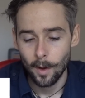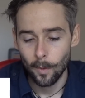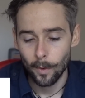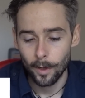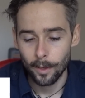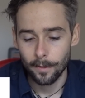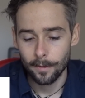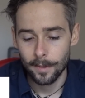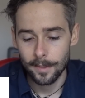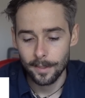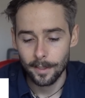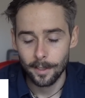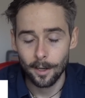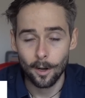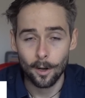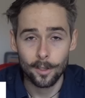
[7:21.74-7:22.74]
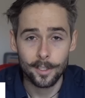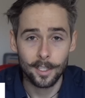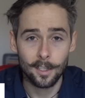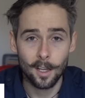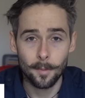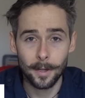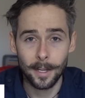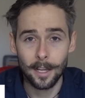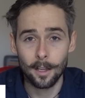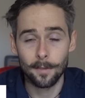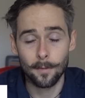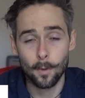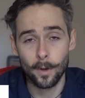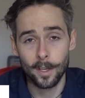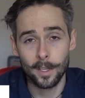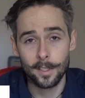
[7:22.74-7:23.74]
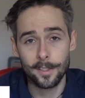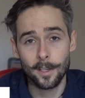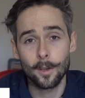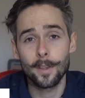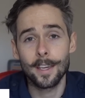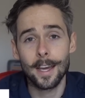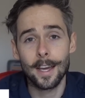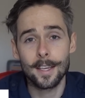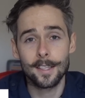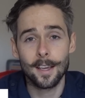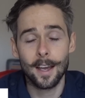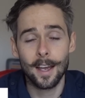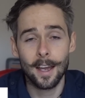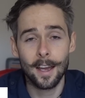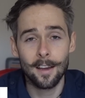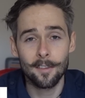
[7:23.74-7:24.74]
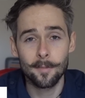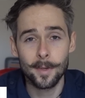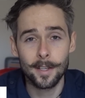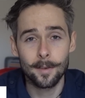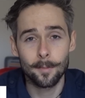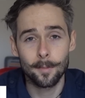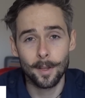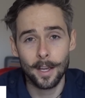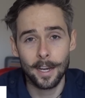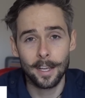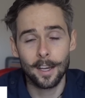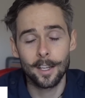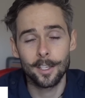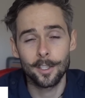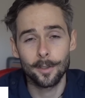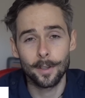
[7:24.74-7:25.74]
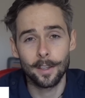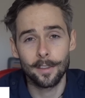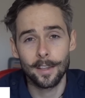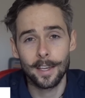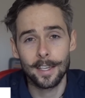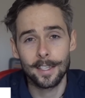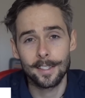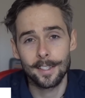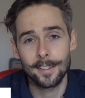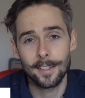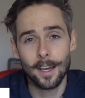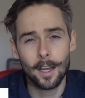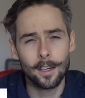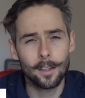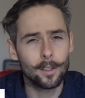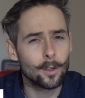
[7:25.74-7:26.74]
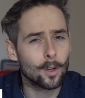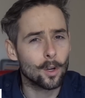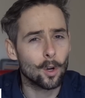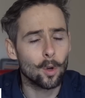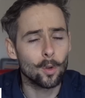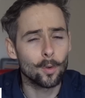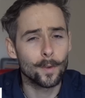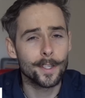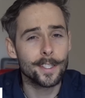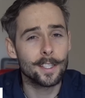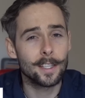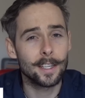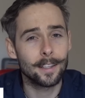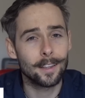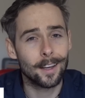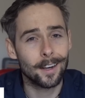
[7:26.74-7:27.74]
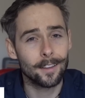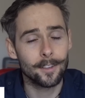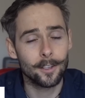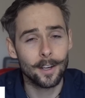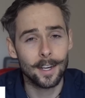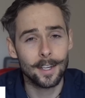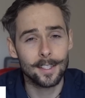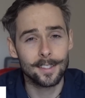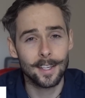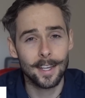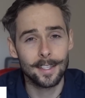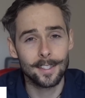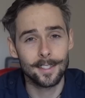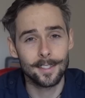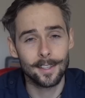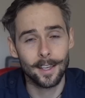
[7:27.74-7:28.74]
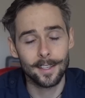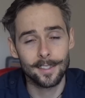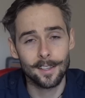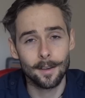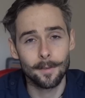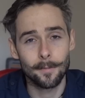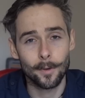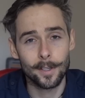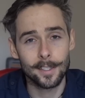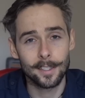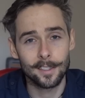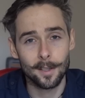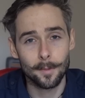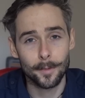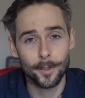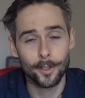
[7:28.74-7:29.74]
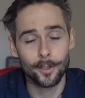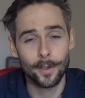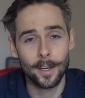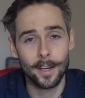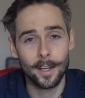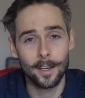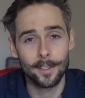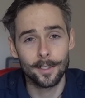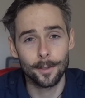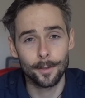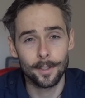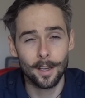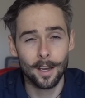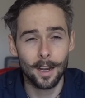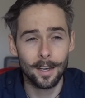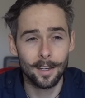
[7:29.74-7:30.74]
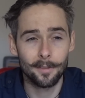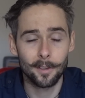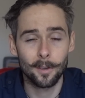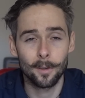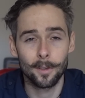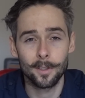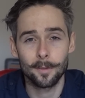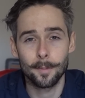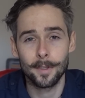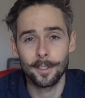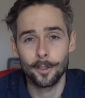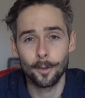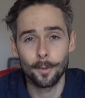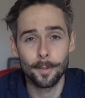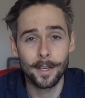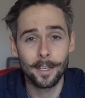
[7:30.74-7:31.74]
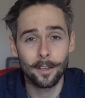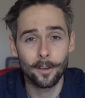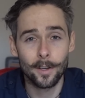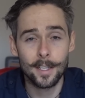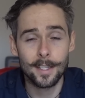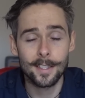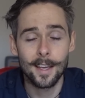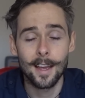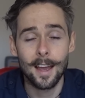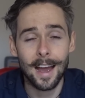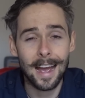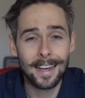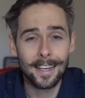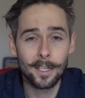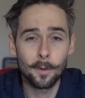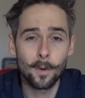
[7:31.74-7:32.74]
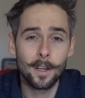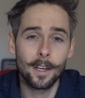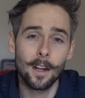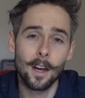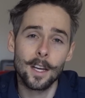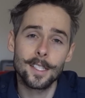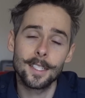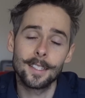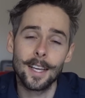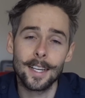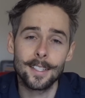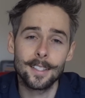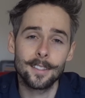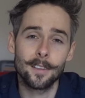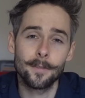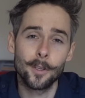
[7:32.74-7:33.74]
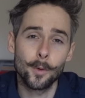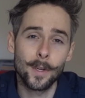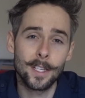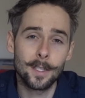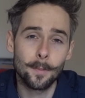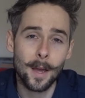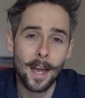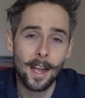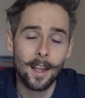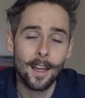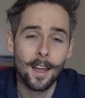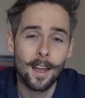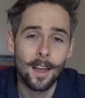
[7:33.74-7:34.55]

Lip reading: where you visited an RC club in California. So yes, I have been planning on doing things. It's gotten a little cold recently. A lot of the United States is like sub-freezing temperatures right now, so it's kind of difficult to do meet and greets. I did one in Austin, Texas a few weeks back,